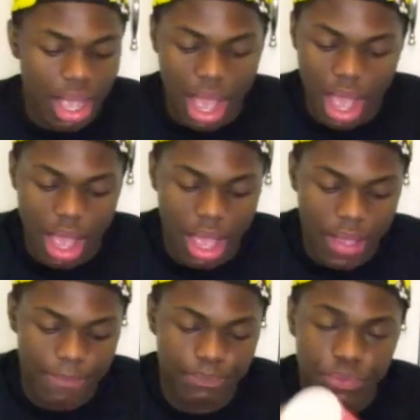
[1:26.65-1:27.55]

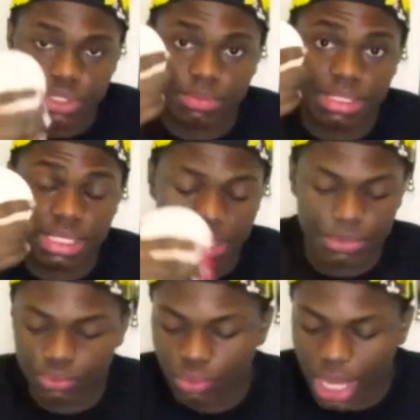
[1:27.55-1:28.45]
some
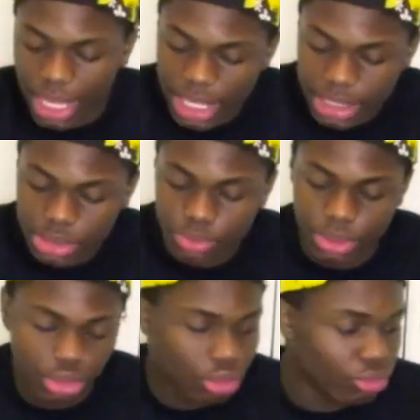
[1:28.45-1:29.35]
steamed rice
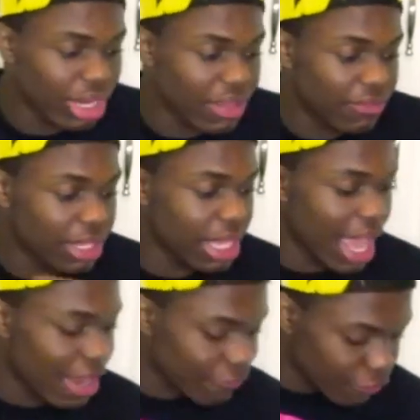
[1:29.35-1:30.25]
with the gravy,
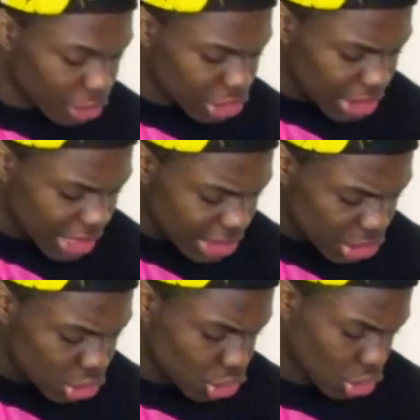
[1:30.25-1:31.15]
and for
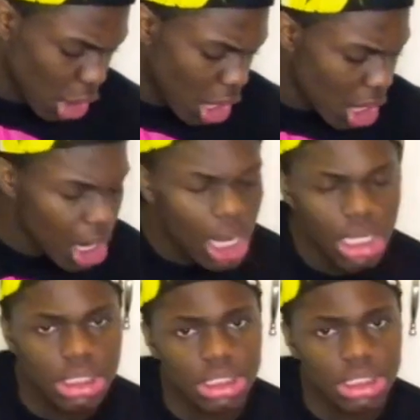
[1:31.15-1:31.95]
dessert,